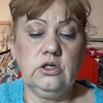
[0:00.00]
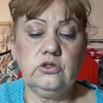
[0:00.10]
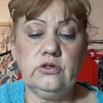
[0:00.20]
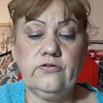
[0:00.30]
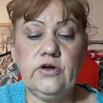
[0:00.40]

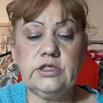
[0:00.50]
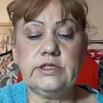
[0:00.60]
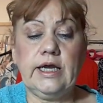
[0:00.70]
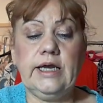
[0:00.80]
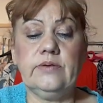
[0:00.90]
So the
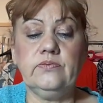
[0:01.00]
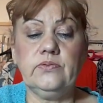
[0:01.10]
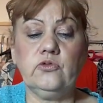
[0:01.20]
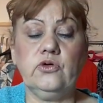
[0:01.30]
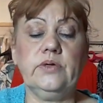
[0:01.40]
first item
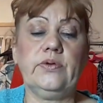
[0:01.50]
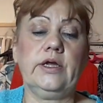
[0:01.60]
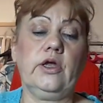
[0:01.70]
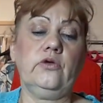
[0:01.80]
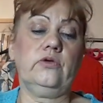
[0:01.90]
we're going to
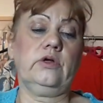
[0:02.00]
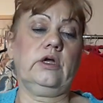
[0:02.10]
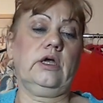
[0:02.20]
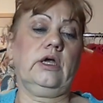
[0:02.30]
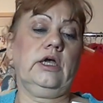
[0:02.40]
bring out
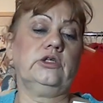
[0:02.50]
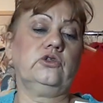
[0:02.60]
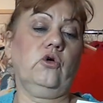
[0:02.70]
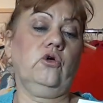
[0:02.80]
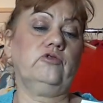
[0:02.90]
is
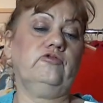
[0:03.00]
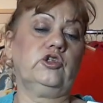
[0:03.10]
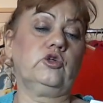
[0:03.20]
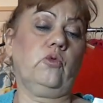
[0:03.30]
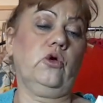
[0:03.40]
the Ordinary
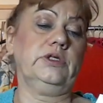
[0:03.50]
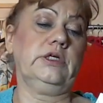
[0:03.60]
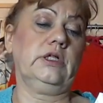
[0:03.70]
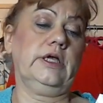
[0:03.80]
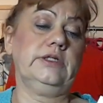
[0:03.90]

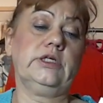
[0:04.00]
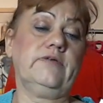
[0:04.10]
Squalene Cleanser.